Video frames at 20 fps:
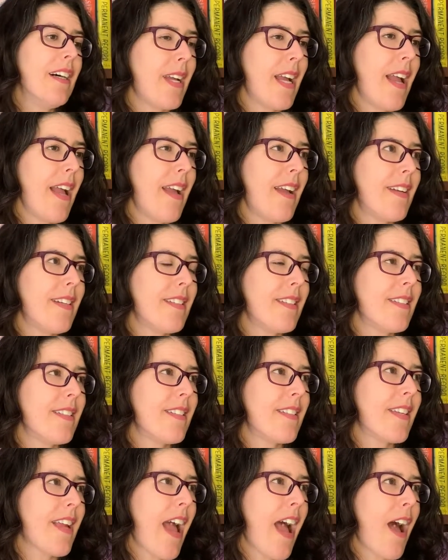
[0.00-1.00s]

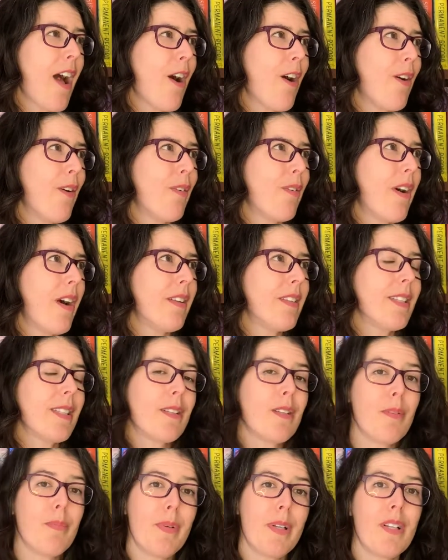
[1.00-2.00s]
and how a
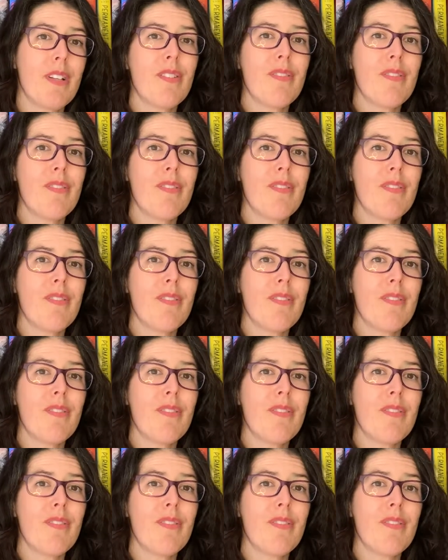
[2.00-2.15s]
little bit